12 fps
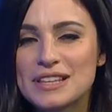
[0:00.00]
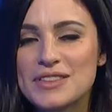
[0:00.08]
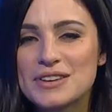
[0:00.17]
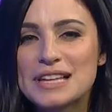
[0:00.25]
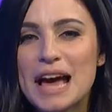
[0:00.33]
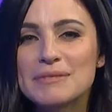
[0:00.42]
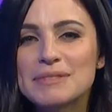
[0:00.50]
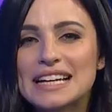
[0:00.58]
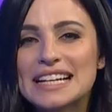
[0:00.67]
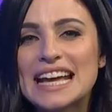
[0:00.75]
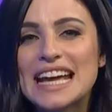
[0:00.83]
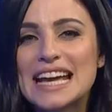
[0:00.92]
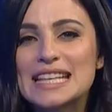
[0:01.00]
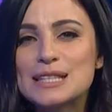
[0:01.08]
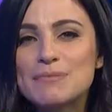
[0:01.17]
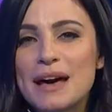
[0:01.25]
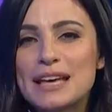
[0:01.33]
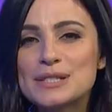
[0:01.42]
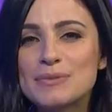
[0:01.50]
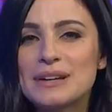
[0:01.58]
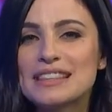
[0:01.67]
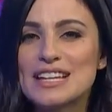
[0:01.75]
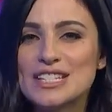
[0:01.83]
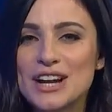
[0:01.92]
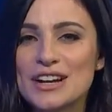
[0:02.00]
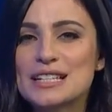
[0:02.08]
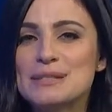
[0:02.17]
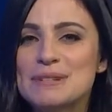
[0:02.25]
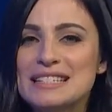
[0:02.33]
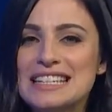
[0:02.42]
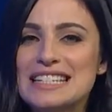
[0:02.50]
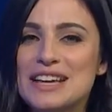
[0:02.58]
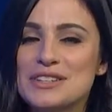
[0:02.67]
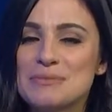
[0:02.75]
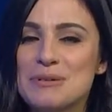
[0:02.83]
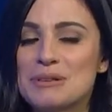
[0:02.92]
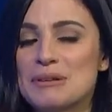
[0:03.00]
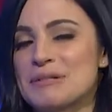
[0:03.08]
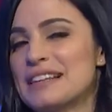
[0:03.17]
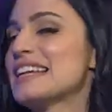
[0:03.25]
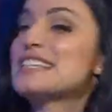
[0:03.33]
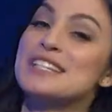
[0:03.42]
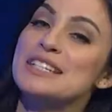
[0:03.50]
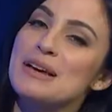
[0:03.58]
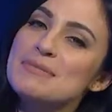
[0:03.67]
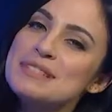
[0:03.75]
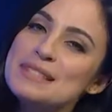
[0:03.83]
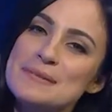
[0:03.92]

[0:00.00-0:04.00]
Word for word: on their timeline. It's the best when they share intimate details about their relationships.